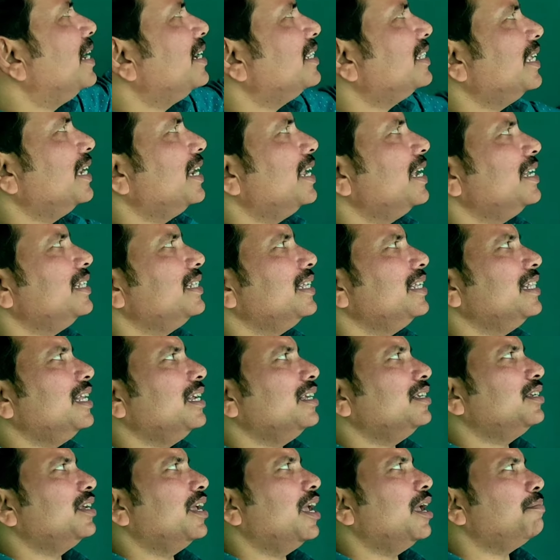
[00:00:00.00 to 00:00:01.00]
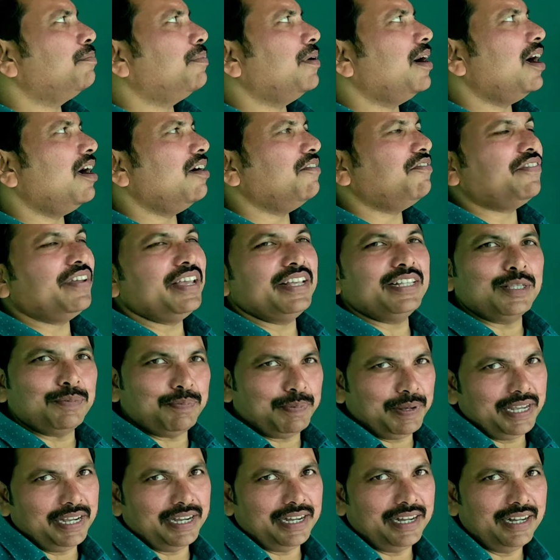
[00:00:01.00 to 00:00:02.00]
medicine is in the shape of a
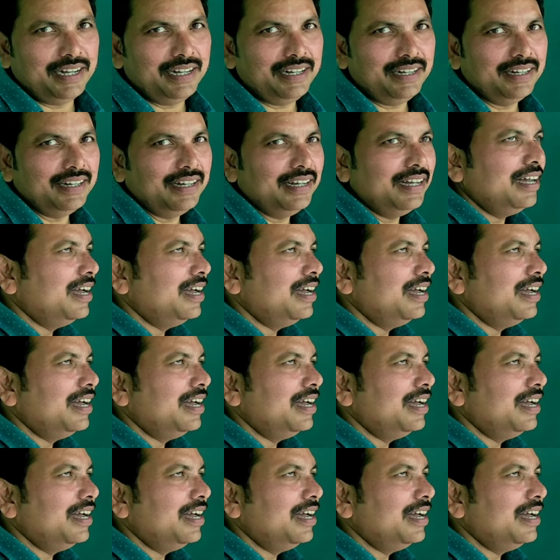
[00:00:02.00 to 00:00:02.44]
sphere